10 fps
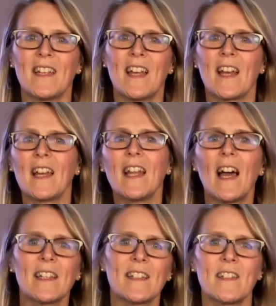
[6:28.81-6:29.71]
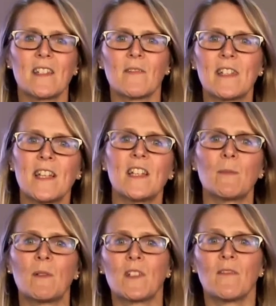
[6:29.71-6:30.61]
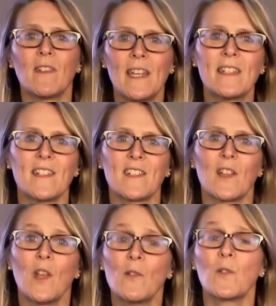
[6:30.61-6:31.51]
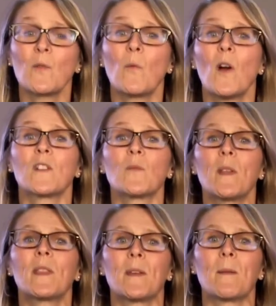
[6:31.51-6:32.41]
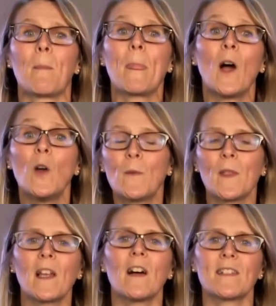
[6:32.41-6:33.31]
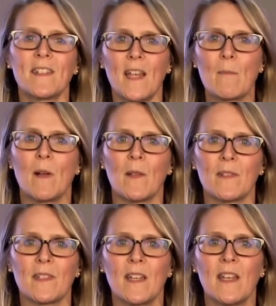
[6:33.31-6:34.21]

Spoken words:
an analysis of assessments of leaders and those who worked with them over the last 10 months,